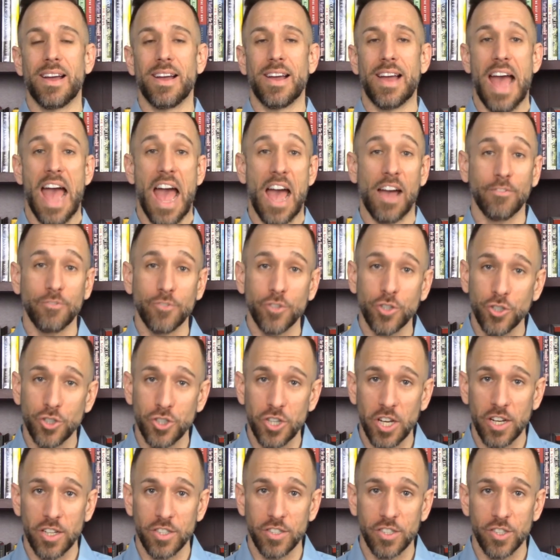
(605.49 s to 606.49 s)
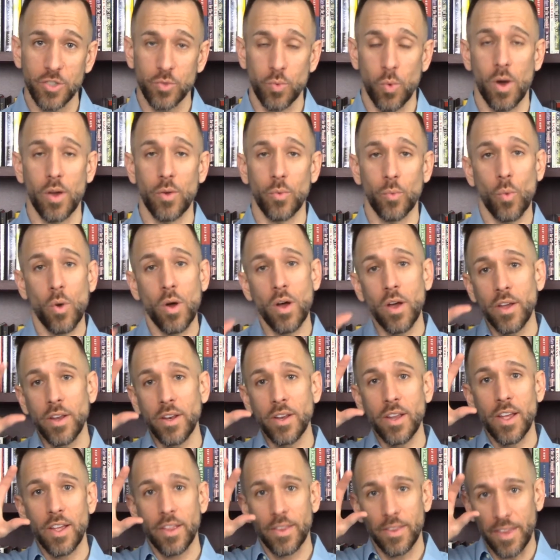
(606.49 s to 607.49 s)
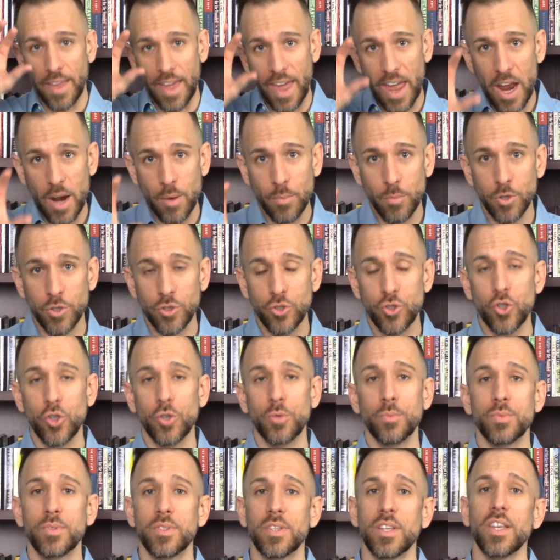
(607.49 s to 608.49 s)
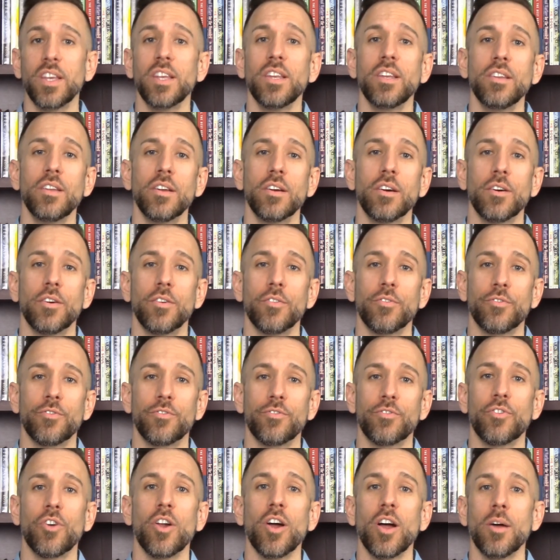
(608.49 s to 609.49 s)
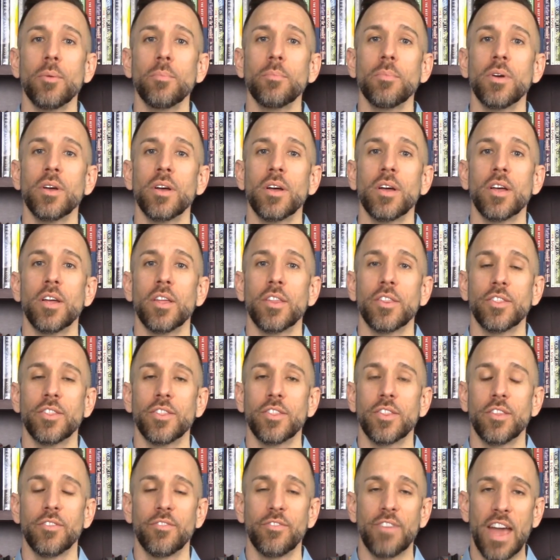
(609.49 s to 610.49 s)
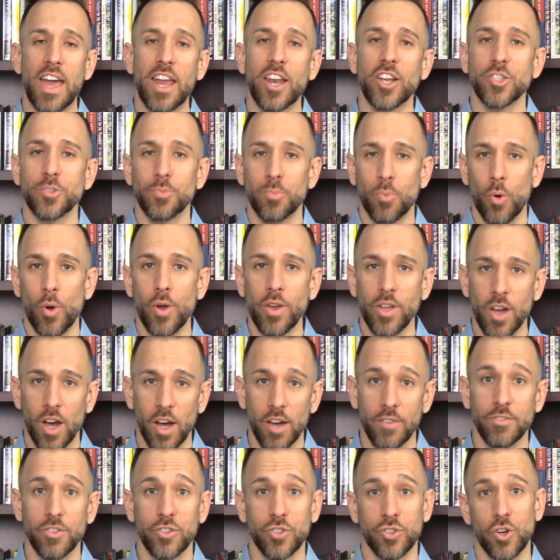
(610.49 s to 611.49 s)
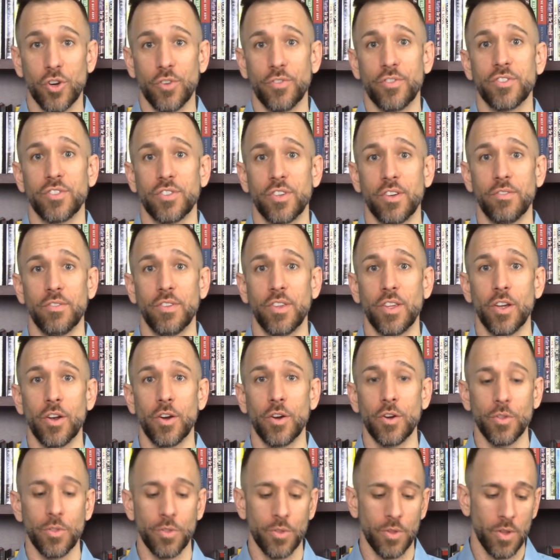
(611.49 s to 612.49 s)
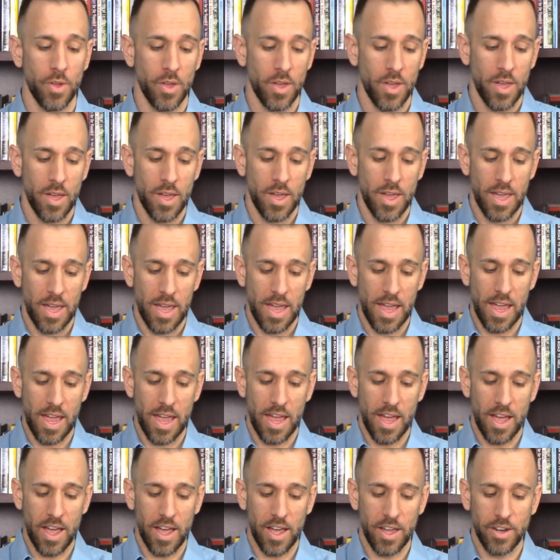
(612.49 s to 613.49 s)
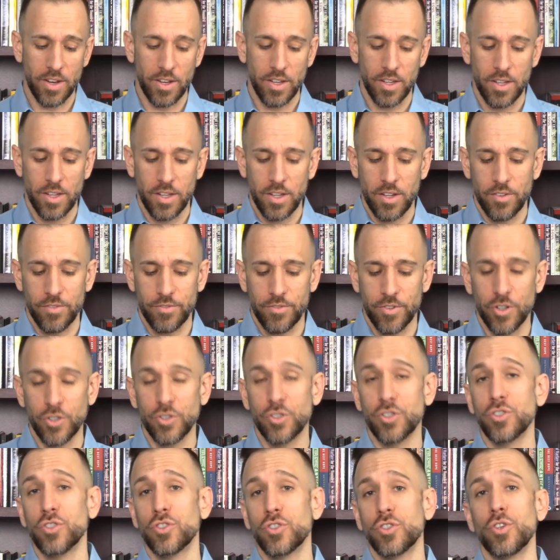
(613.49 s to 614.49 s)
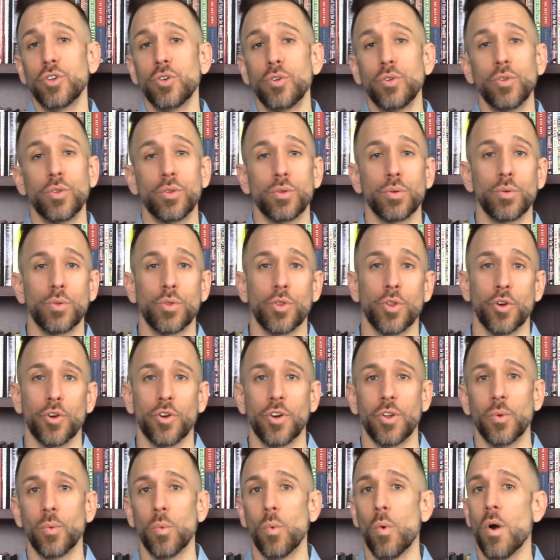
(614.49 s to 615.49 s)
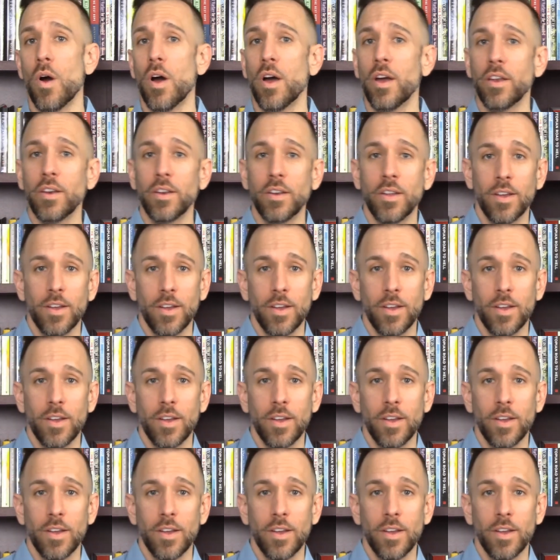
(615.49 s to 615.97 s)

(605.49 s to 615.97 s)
After Genesis 1:1, the camera zooms in from the vantage point of the surface of the earth, and verses 2 through 31